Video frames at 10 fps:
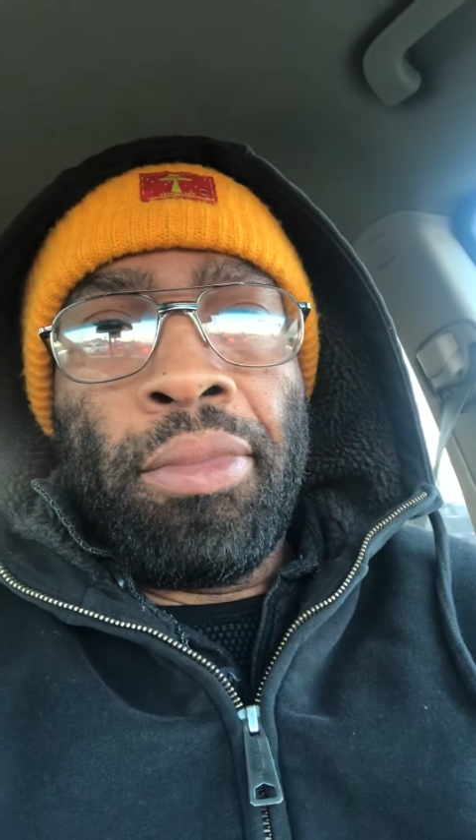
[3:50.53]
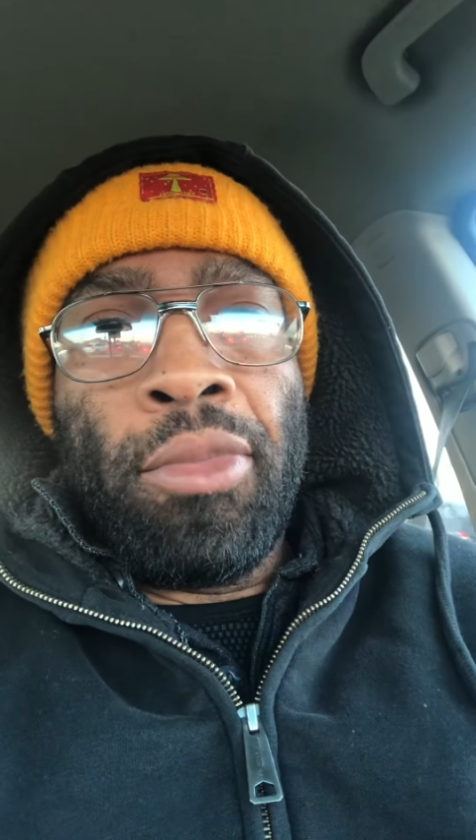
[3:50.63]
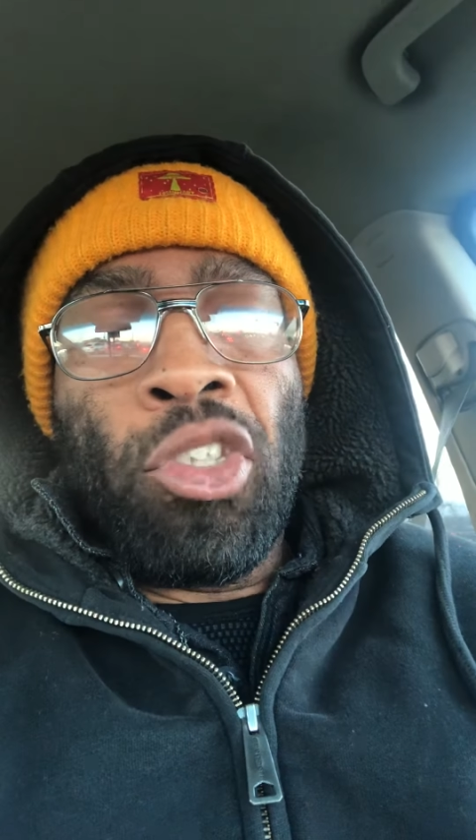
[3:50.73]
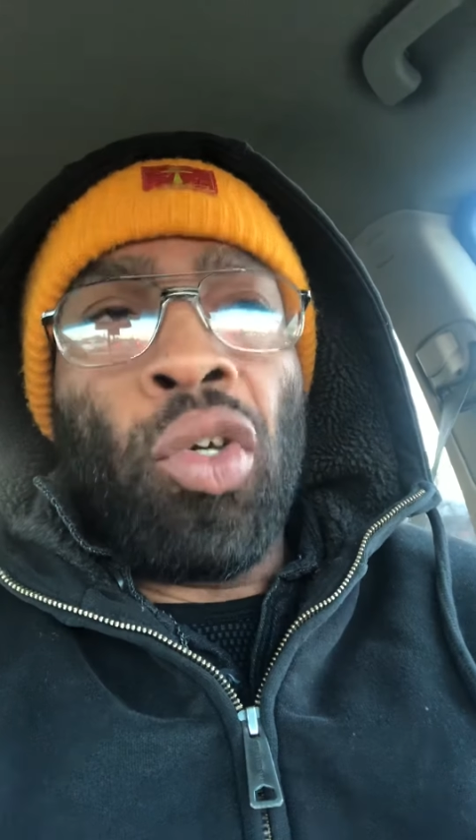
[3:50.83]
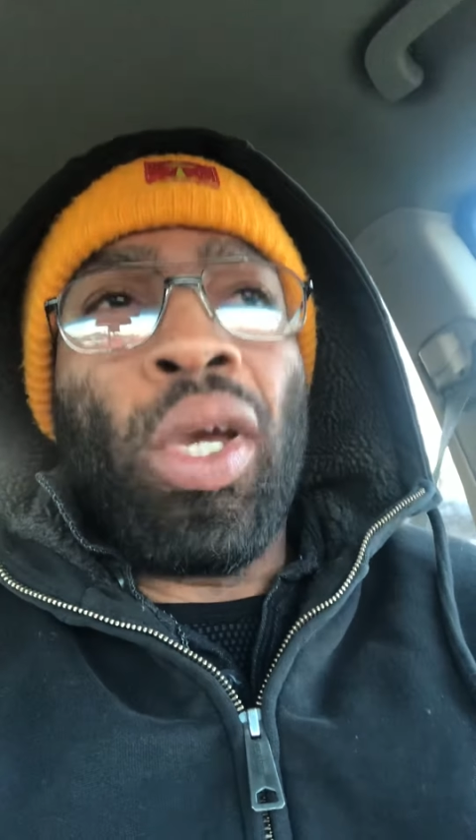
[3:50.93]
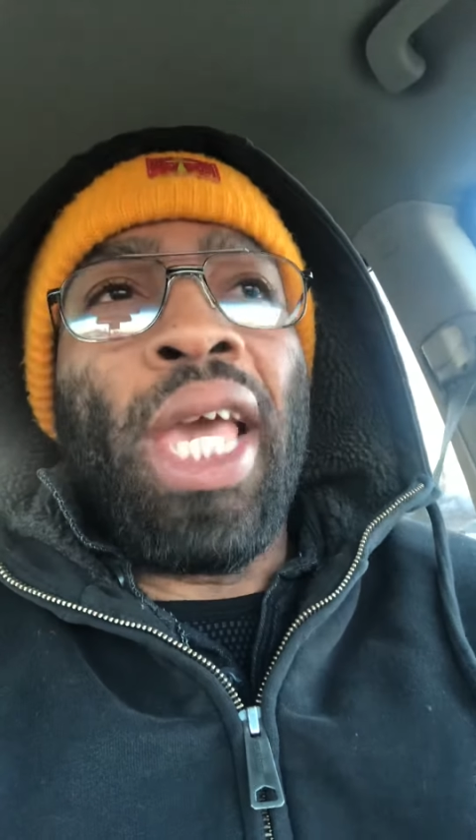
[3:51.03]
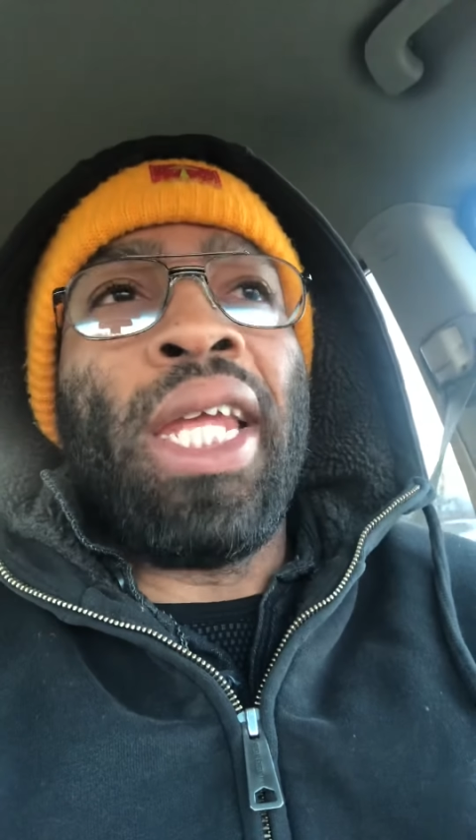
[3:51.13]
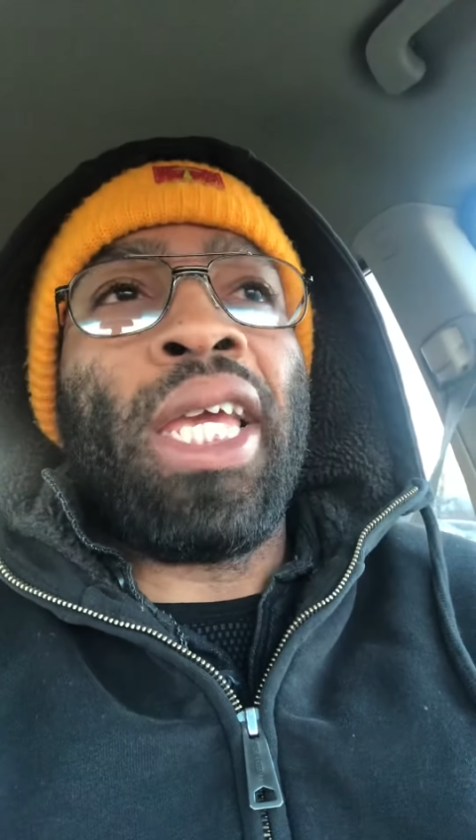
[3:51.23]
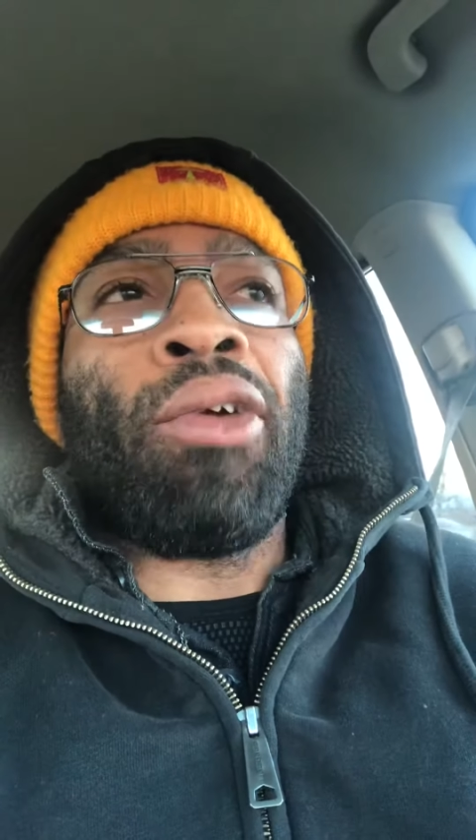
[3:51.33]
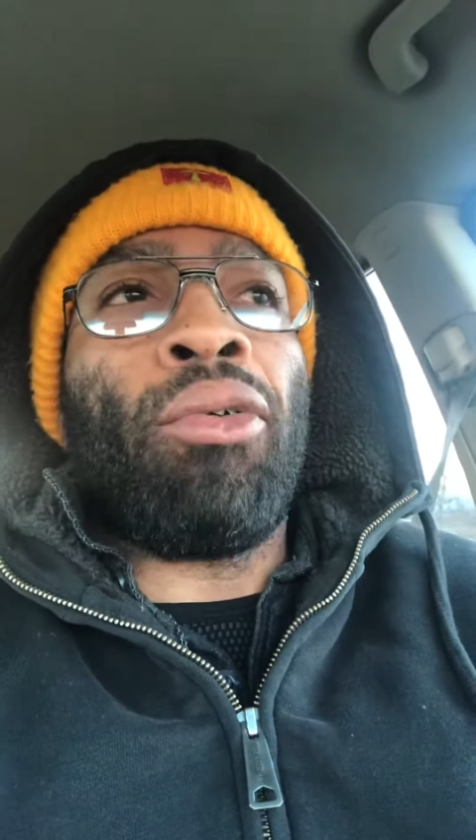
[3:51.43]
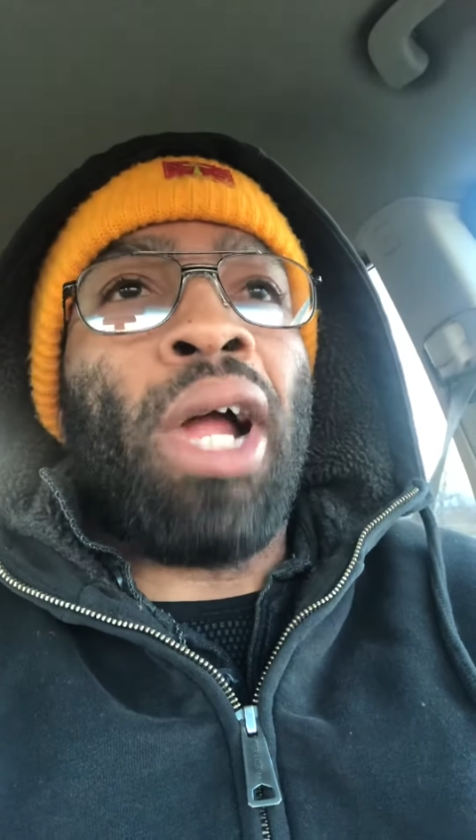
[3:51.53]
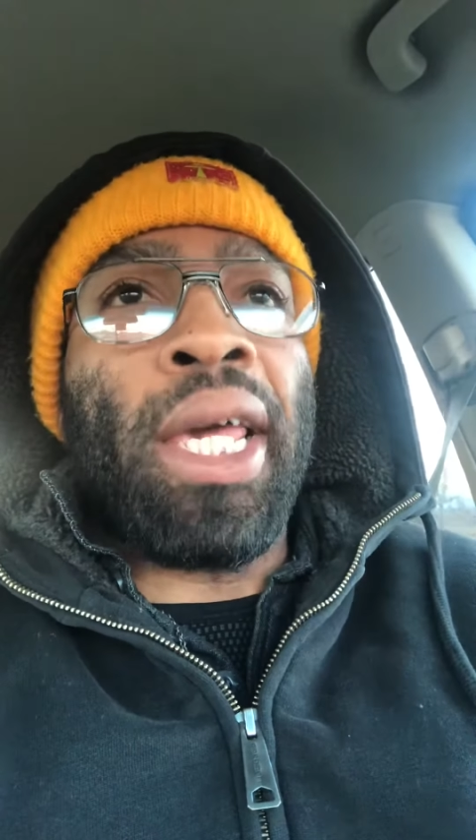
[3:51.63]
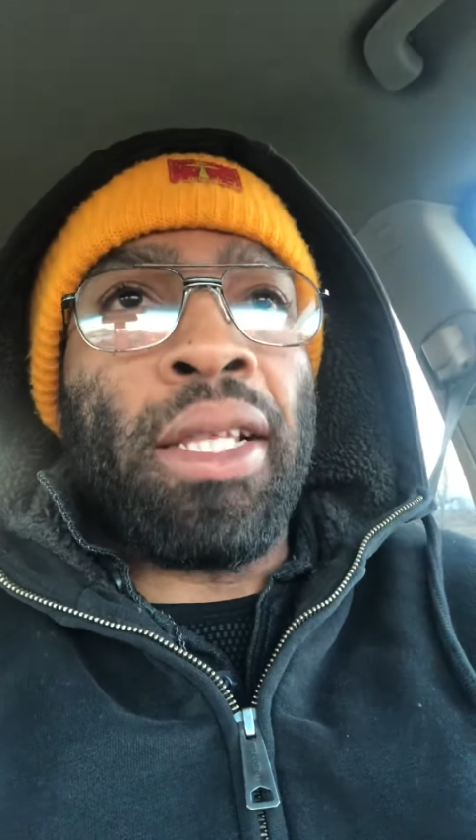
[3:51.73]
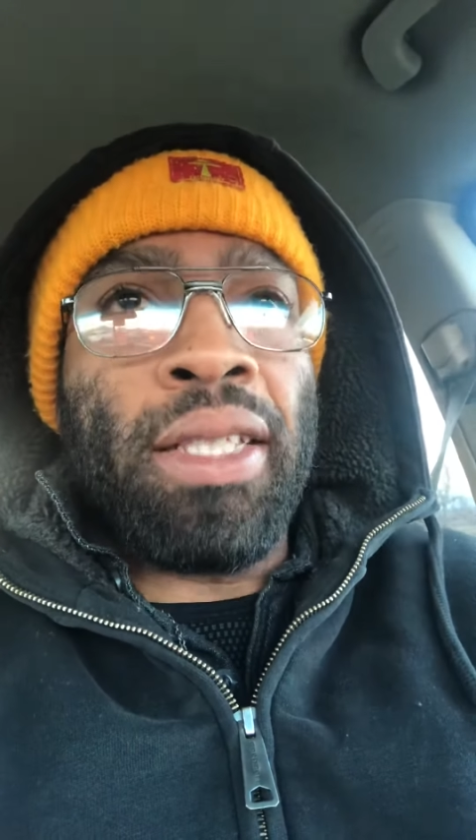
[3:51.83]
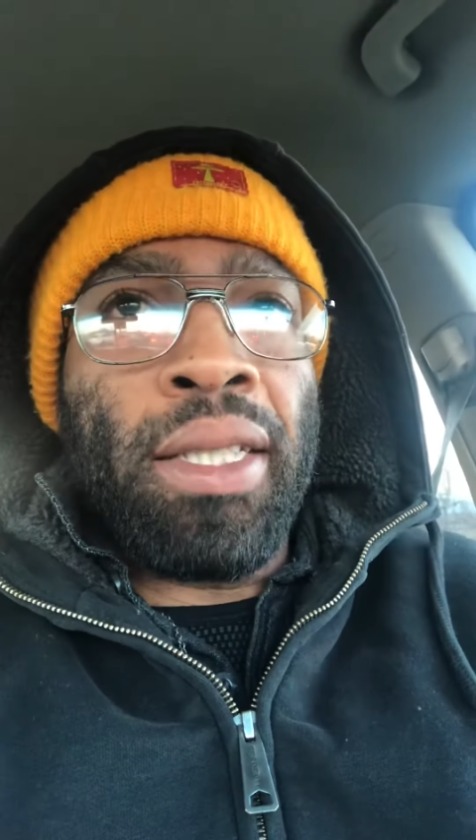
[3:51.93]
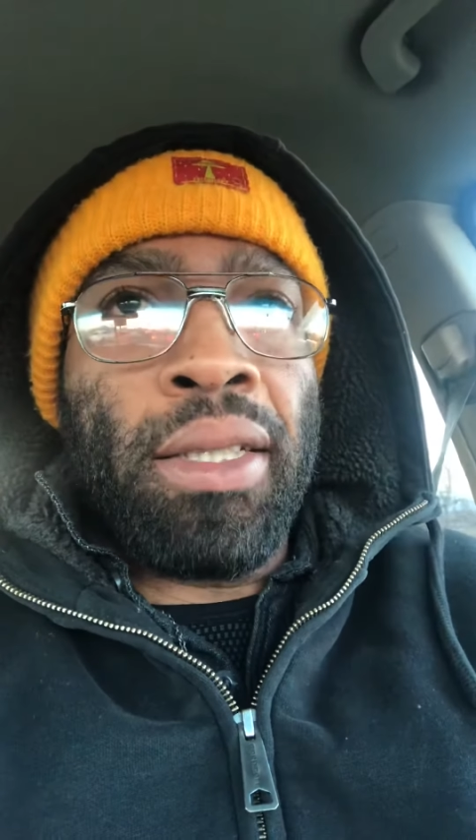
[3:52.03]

So getting it right